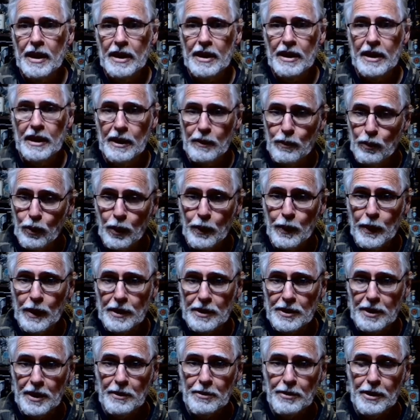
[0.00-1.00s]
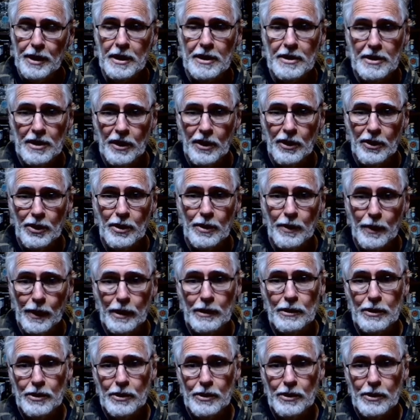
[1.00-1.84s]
the Woolworths home brand, so I thought, well,